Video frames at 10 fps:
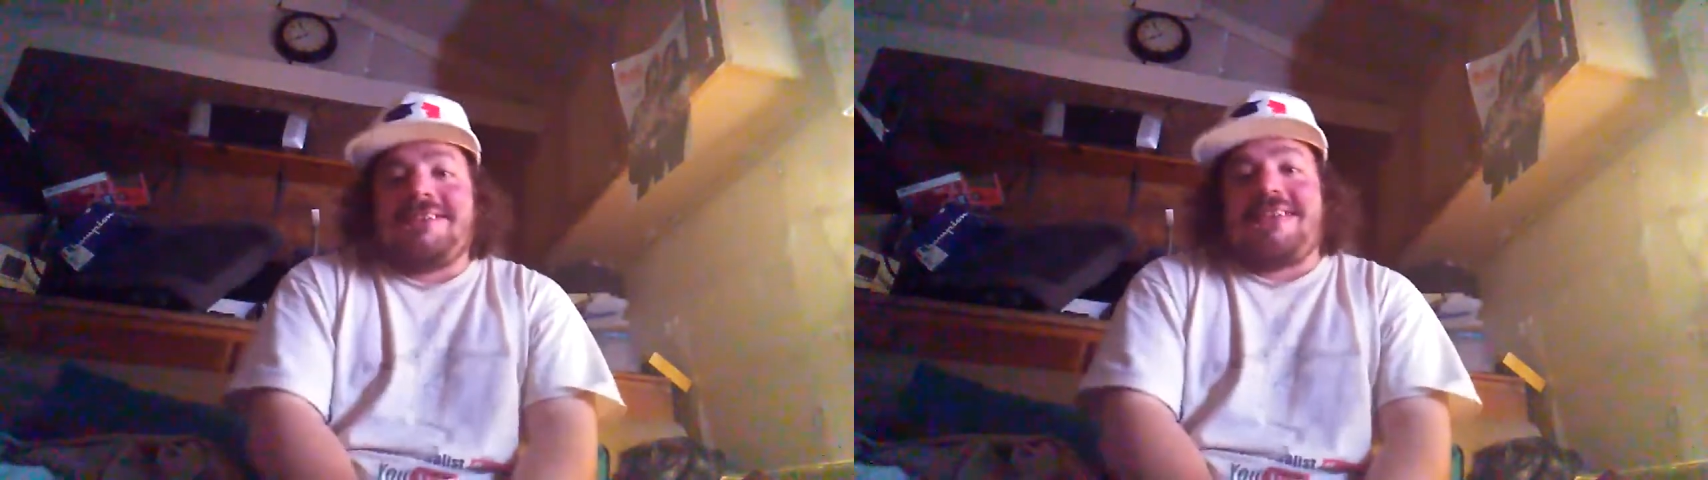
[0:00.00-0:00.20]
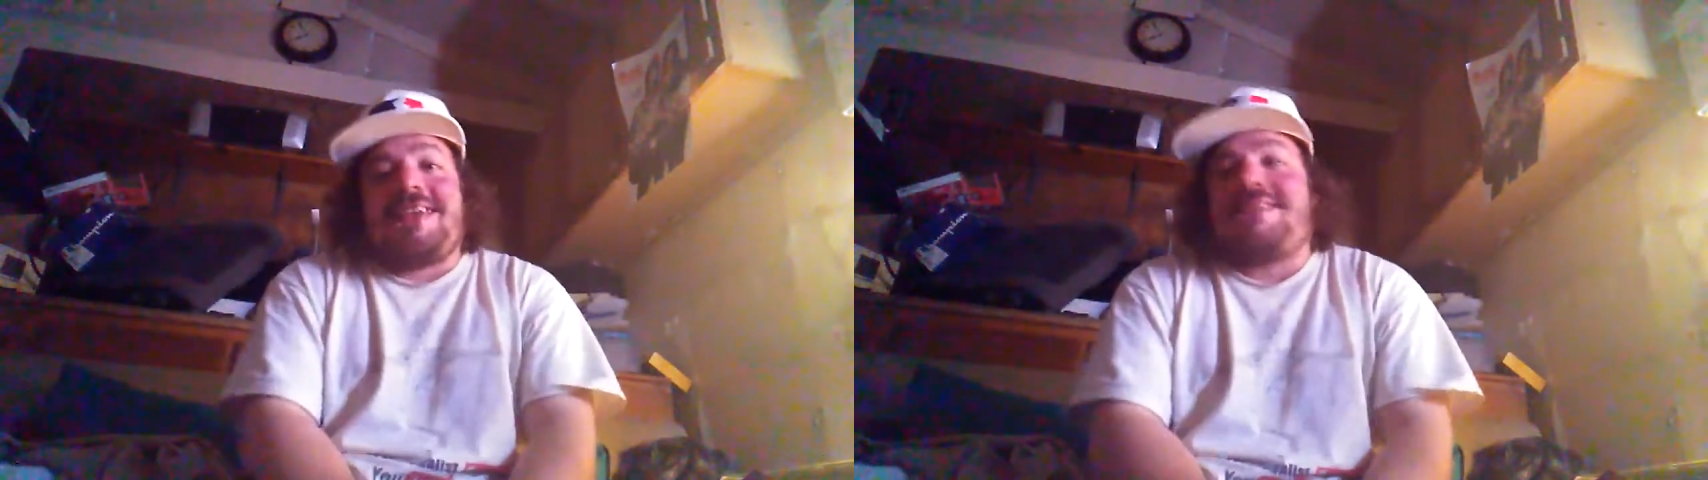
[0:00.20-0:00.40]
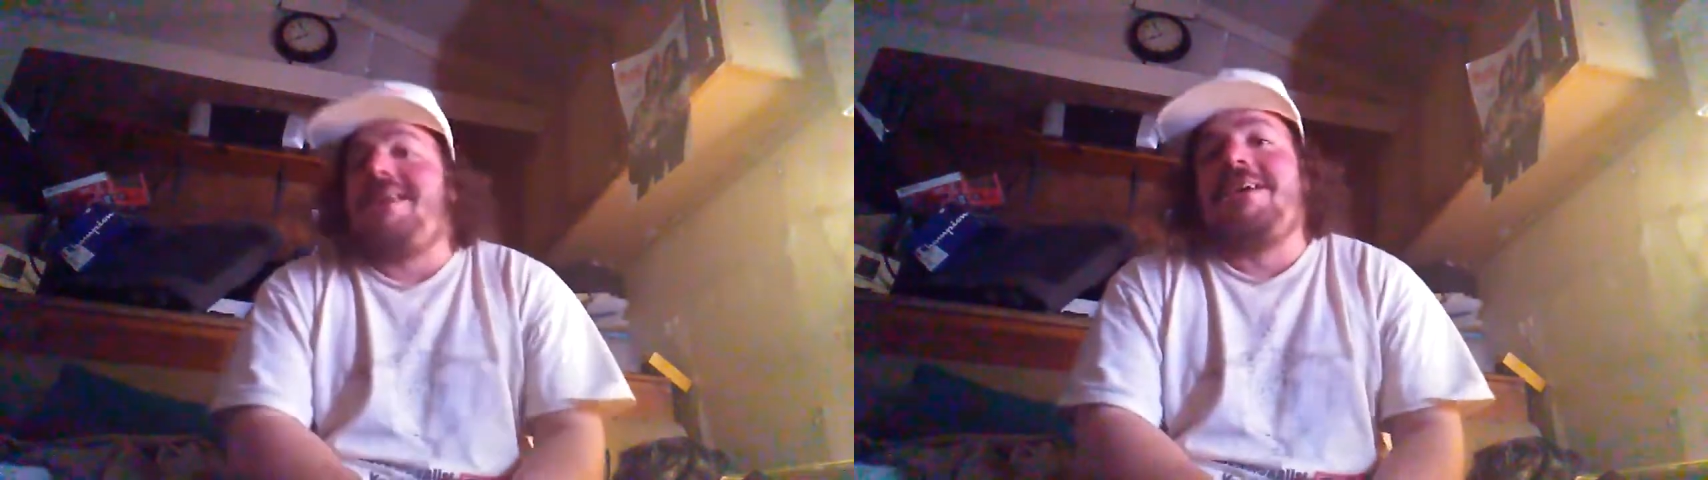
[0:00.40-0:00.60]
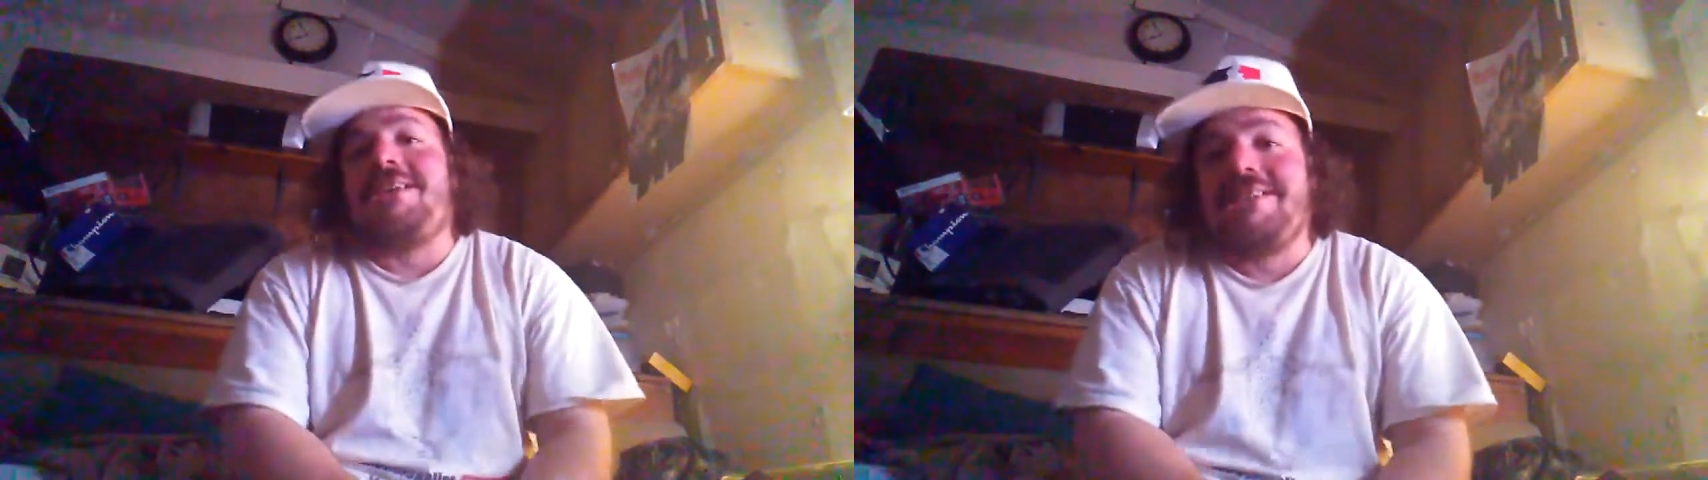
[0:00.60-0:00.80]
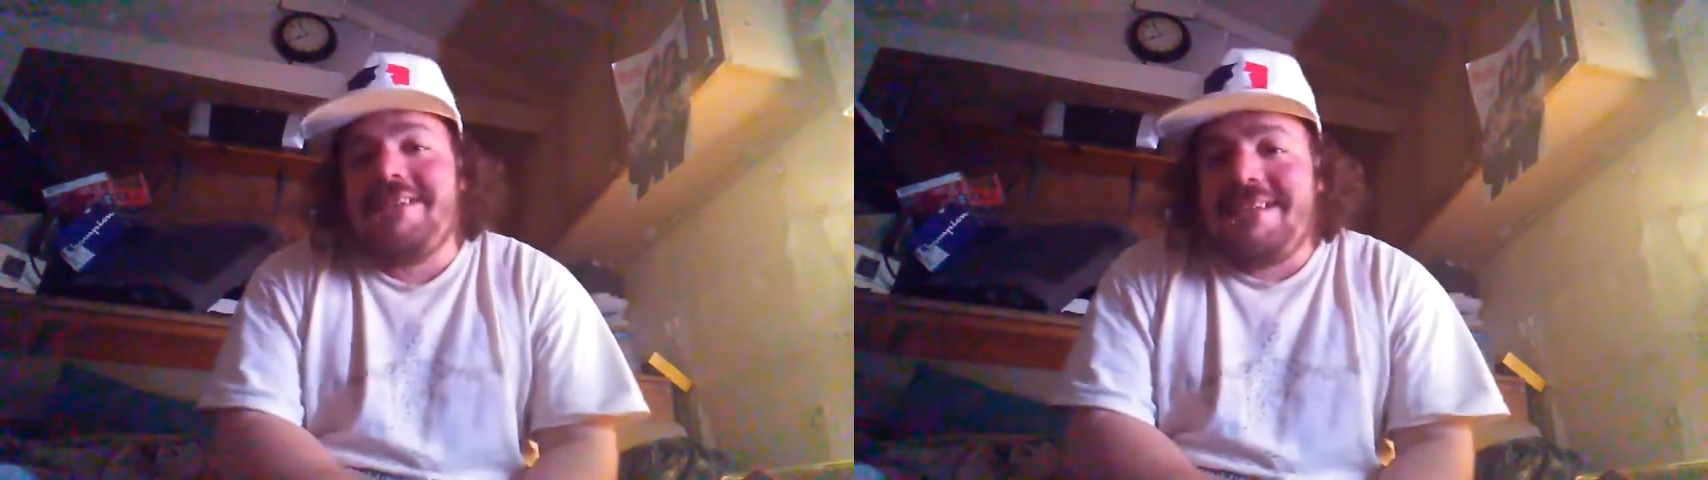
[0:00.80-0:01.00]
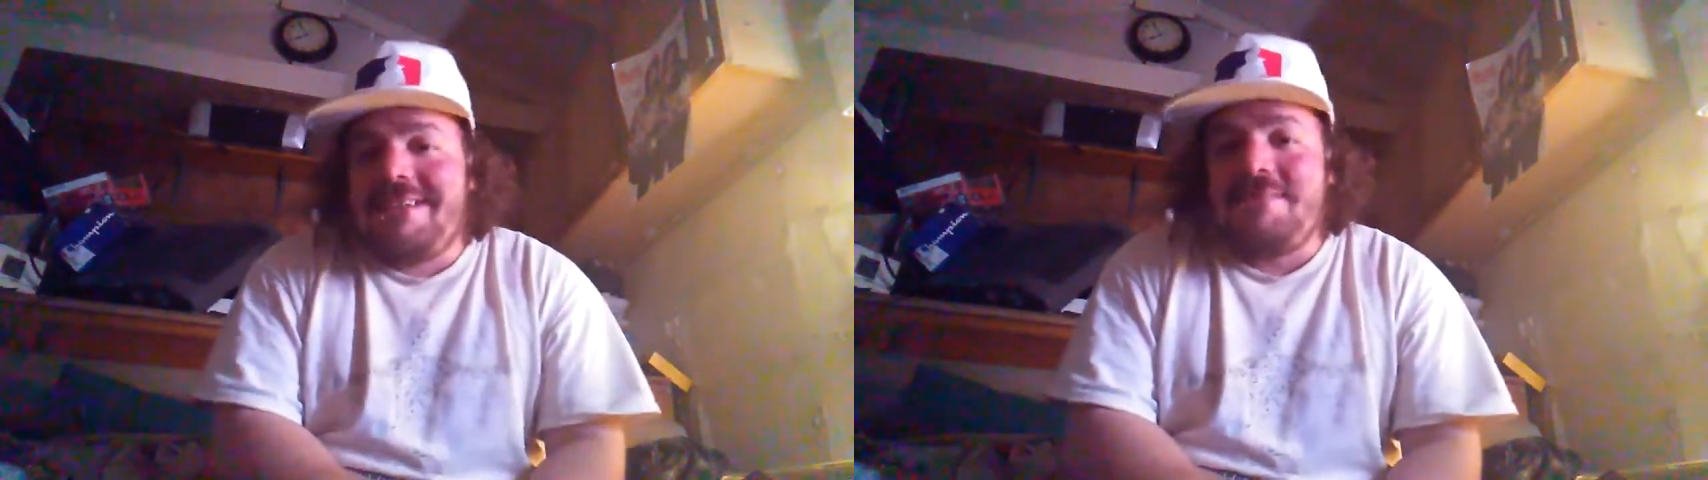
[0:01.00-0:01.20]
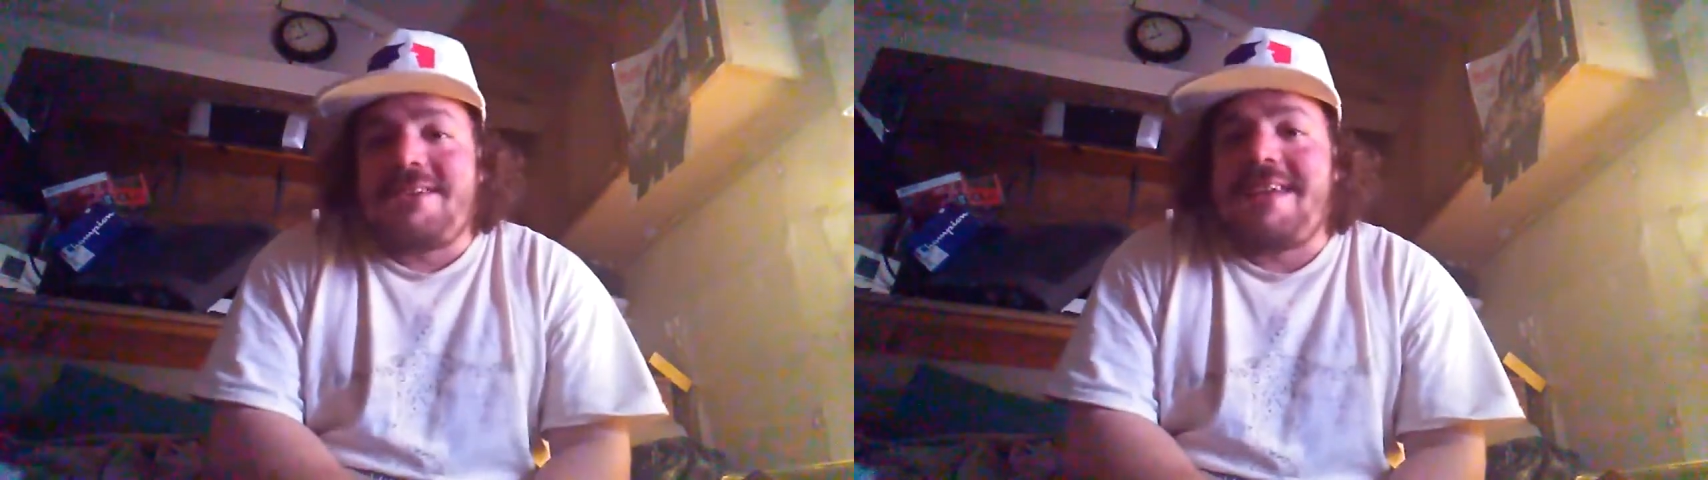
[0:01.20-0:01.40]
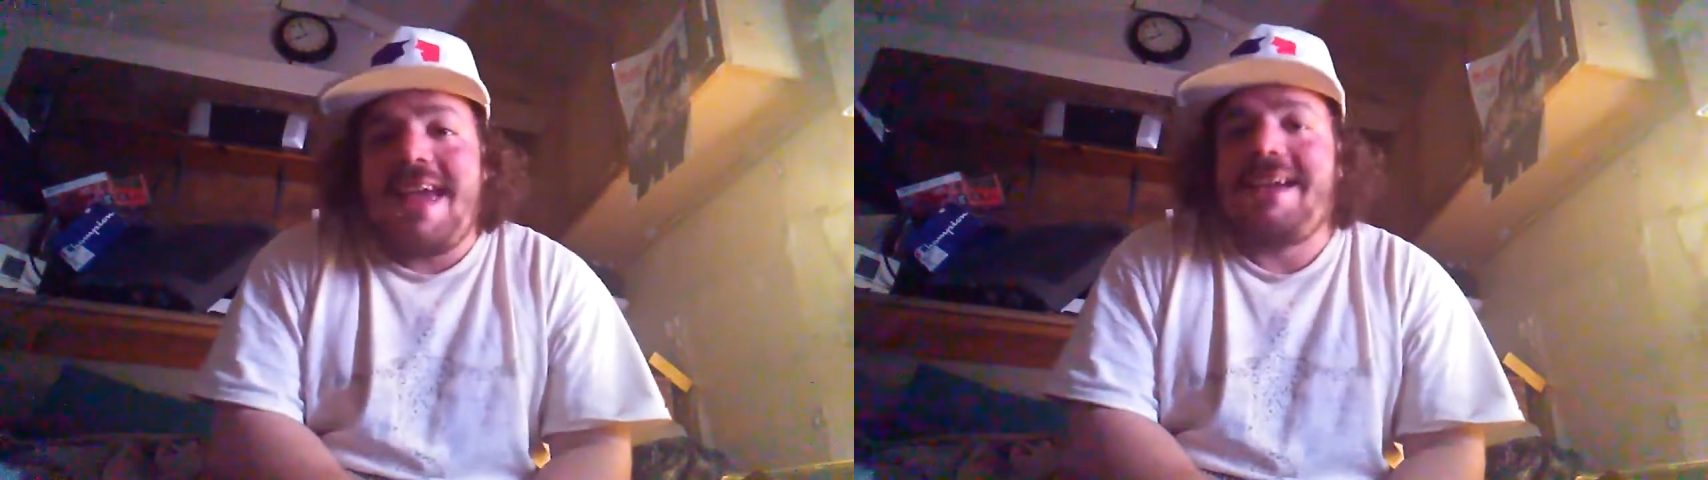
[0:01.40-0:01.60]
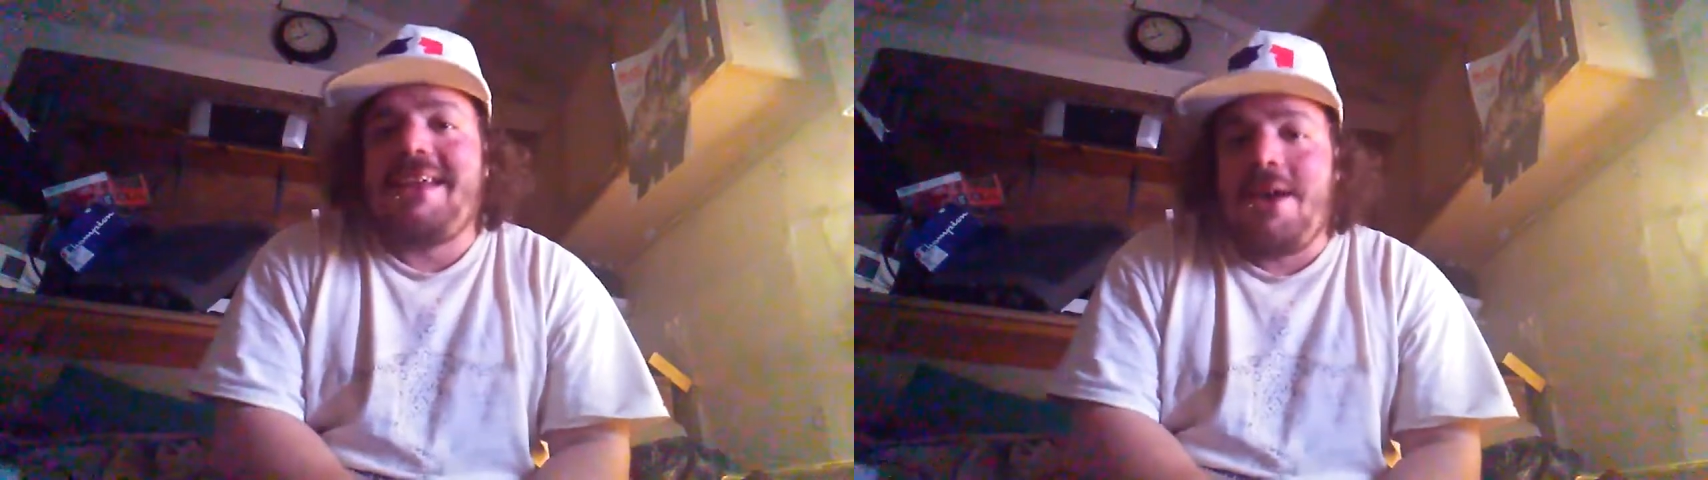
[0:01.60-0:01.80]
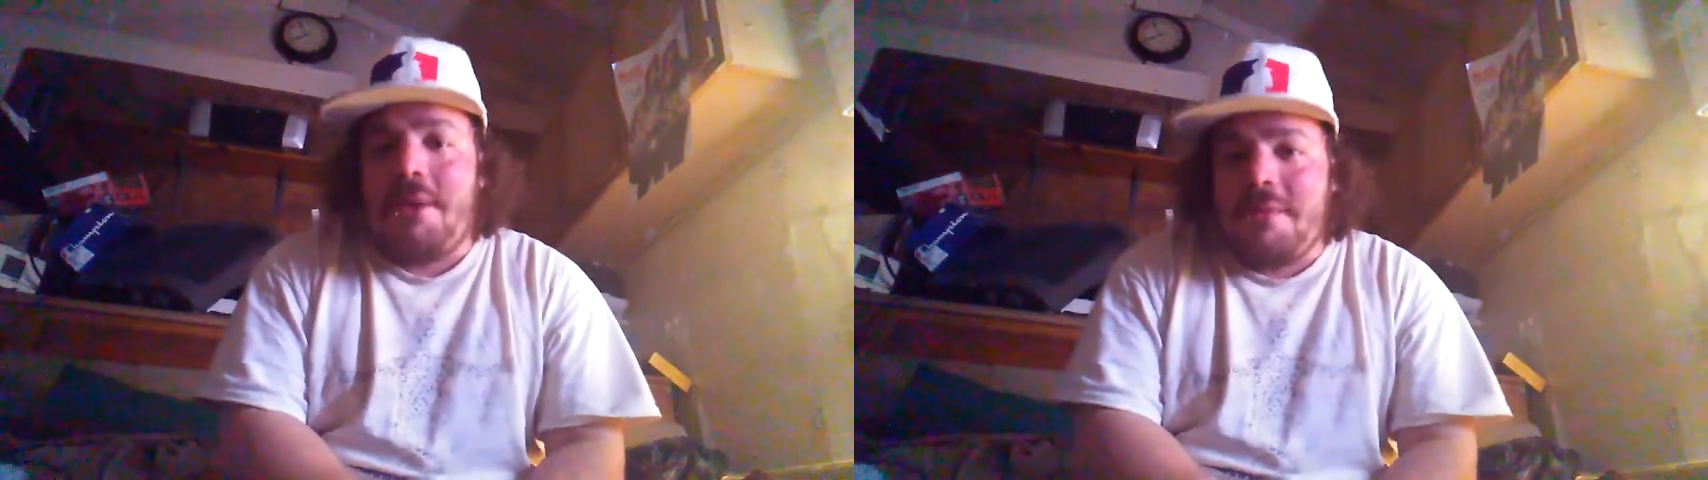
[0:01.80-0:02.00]
He was like, no, this bitch ain't gonna
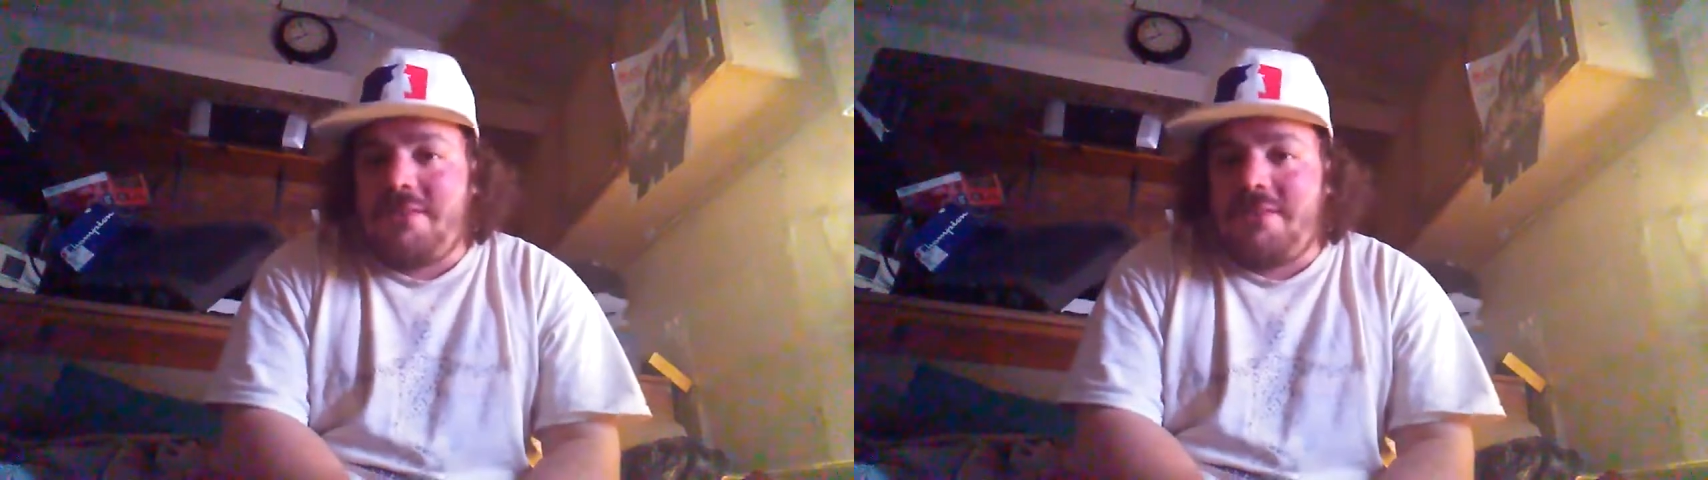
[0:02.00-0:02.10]
help,